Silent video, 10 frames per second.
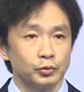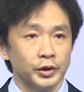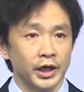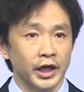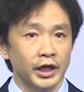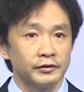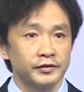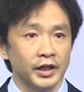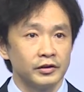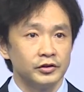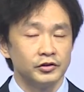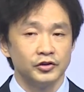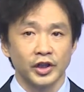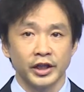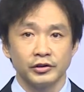We have talented
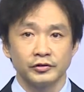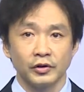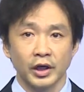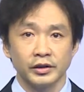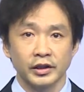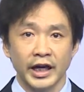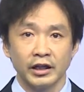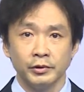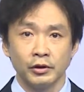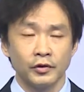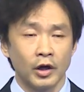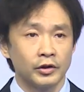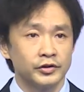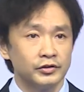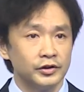designers from the Academy of
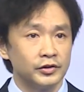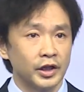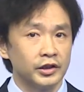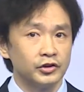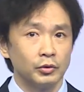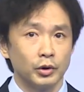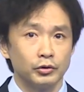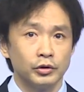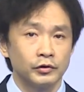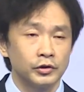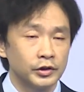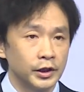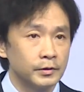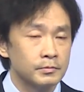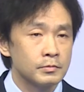Arts and Design at Tsinghua University.